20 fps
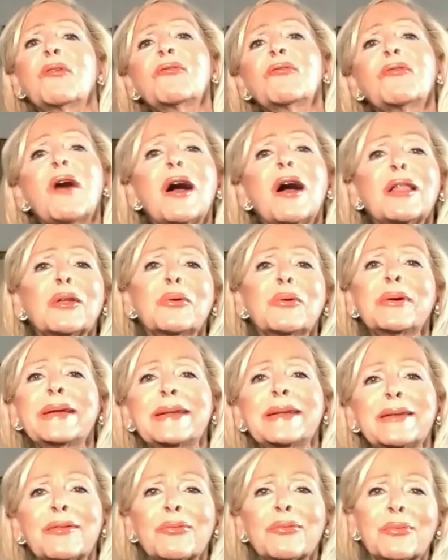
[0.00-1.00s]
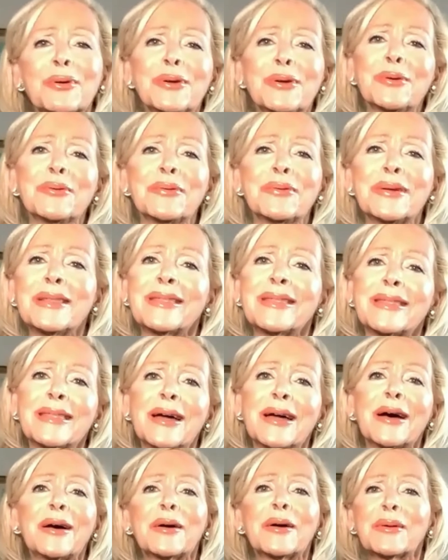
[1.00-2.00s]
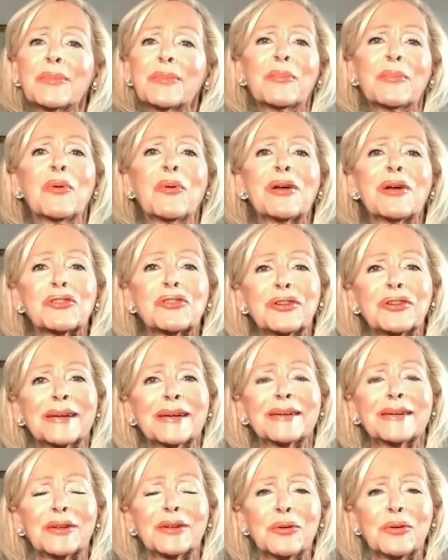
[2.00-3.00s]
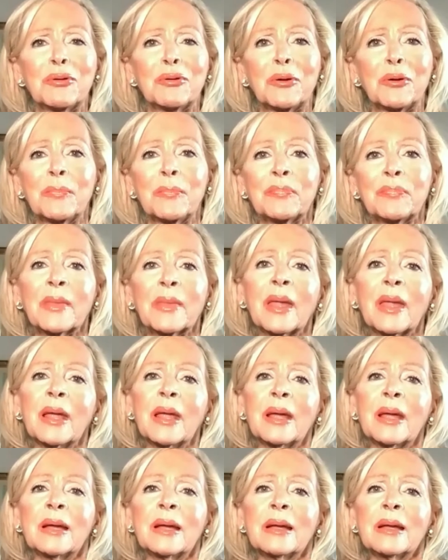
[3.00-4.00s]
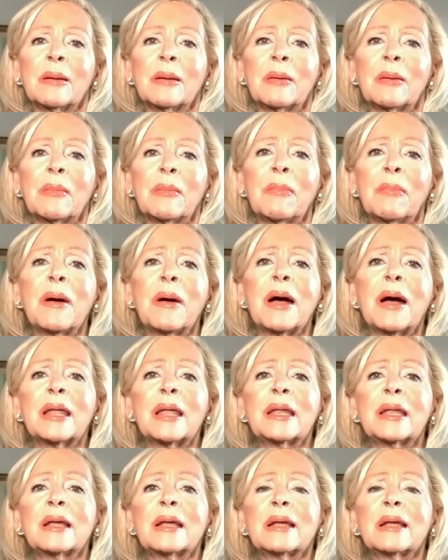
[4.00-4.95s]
following through with Washington Global. But